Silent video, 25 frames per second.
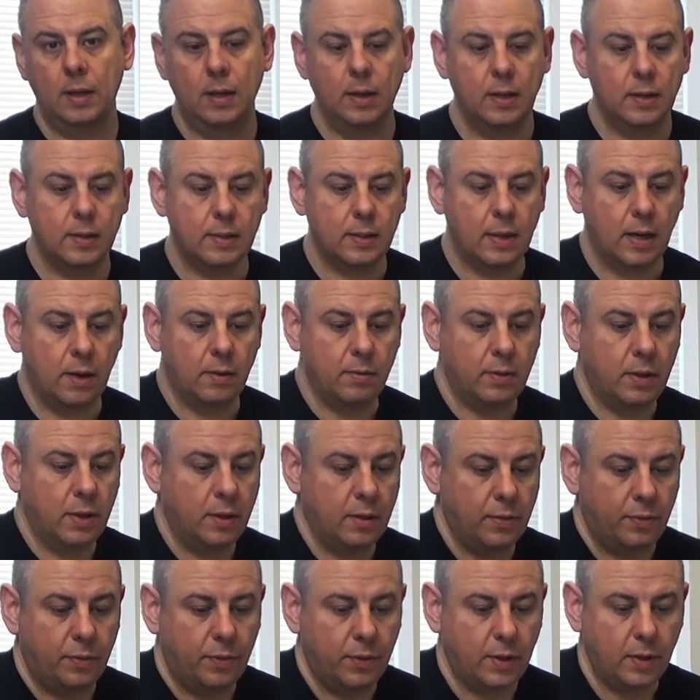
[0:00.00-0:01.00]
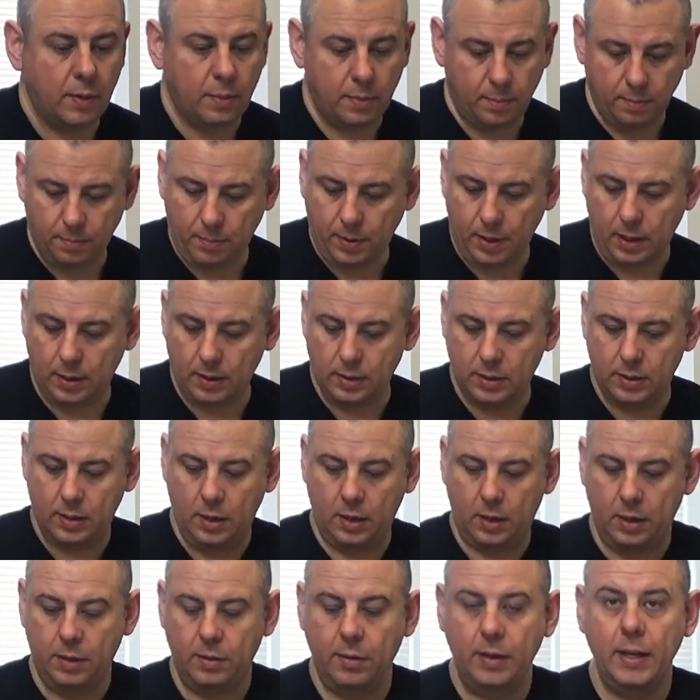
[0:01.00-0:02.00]
let's get rid of the
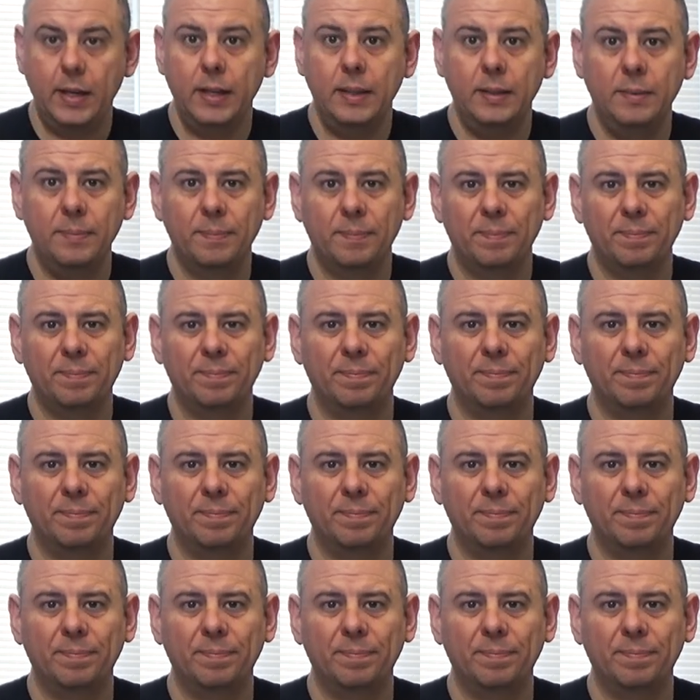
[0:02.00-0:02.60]
polystyrene.